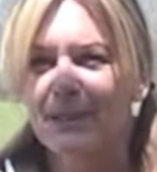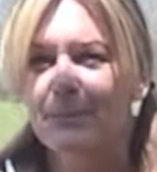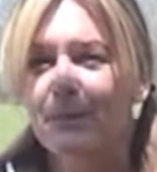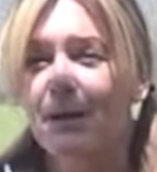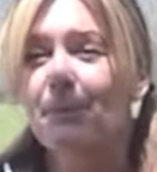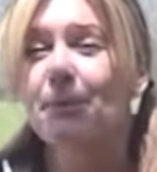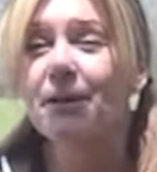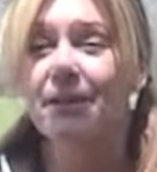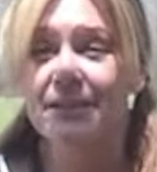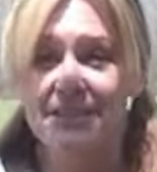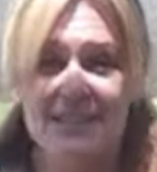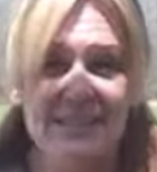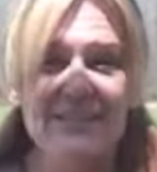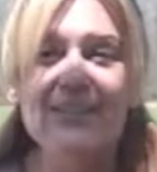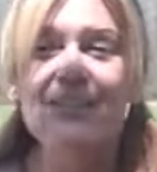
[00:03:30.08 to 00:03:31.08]
But my
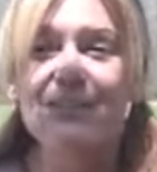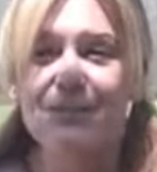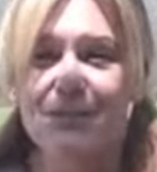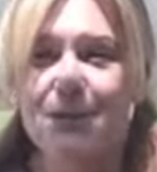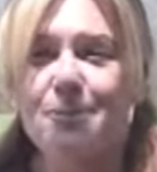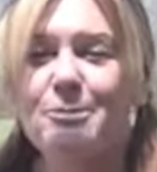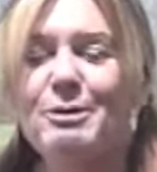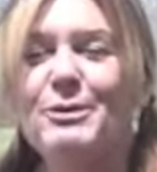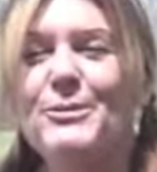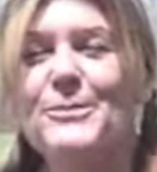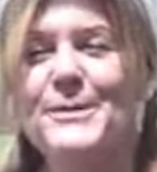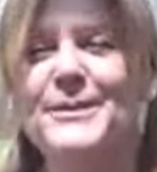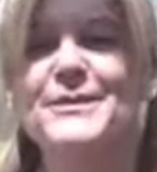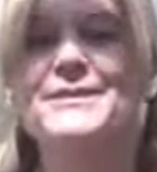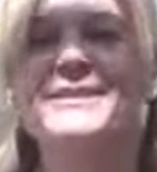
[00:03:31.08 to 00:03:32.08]
parents live on the farm with
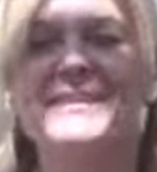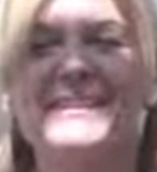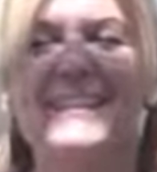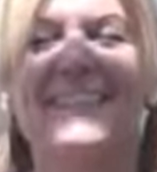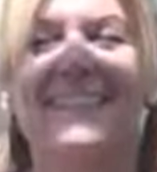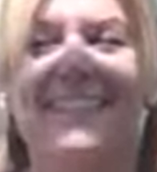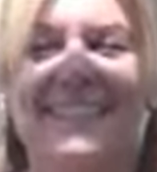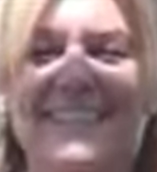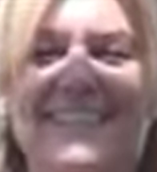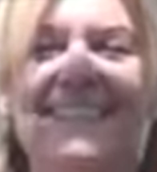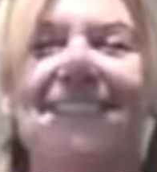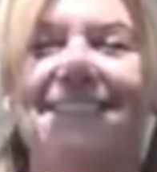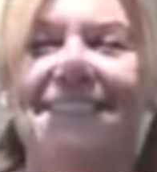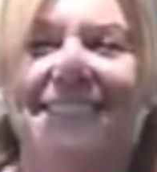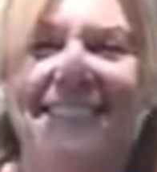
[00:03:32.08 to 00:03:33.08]
her parents. Yeah.
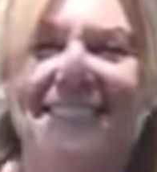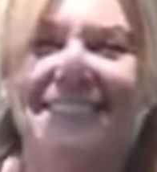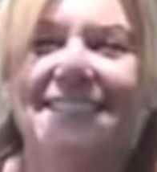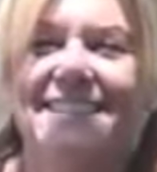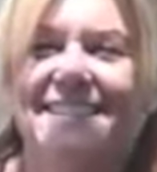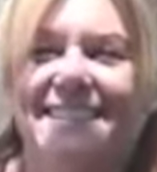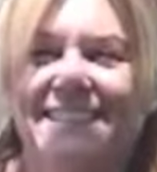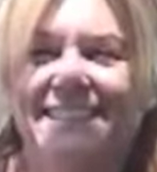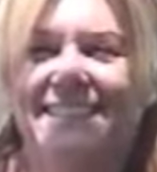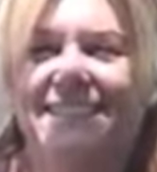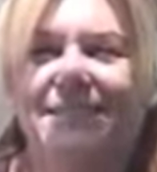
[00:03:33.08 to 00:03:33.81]
Ah, now that's a...